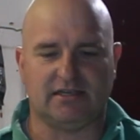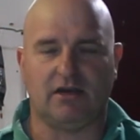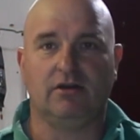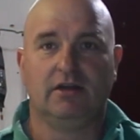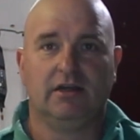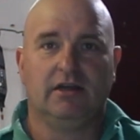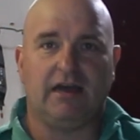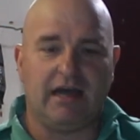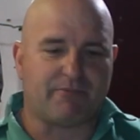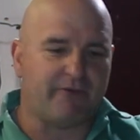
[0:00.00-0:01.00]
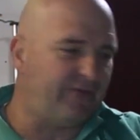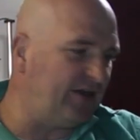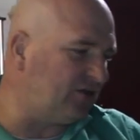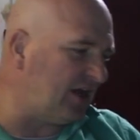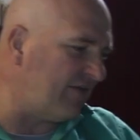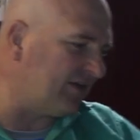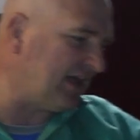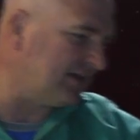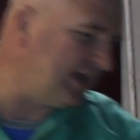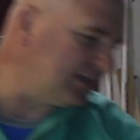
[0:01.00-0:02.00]
so I prefer to have it
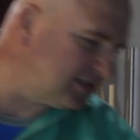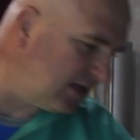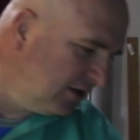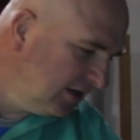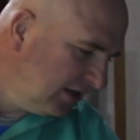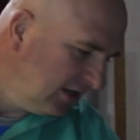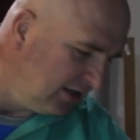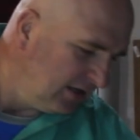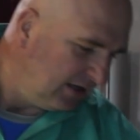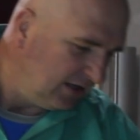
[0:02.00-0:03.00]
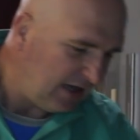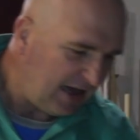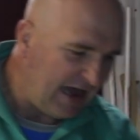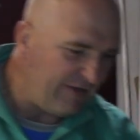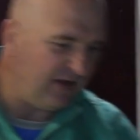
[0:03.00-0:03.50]
like that. So I have